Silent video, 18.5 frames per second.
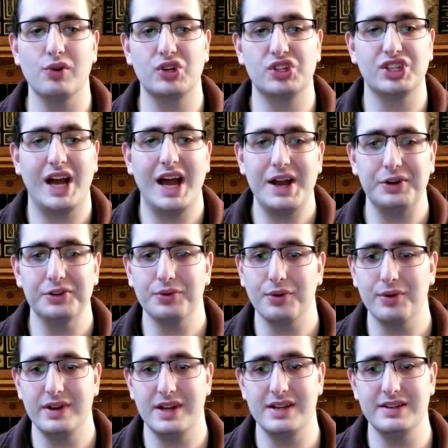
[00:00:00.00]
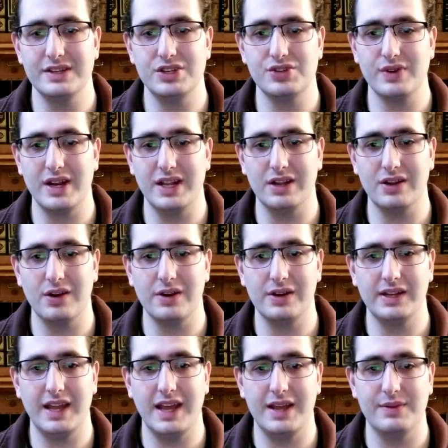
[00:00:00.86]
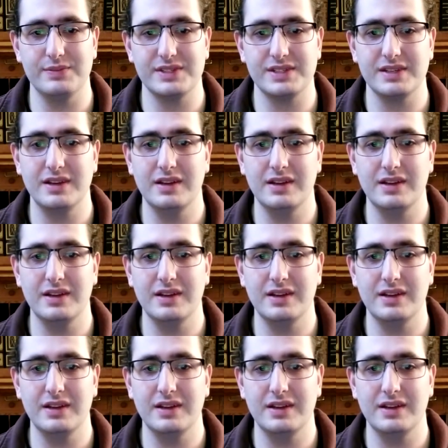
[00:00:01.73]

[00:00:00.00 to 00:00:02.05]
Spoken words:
child-oriented trading card games.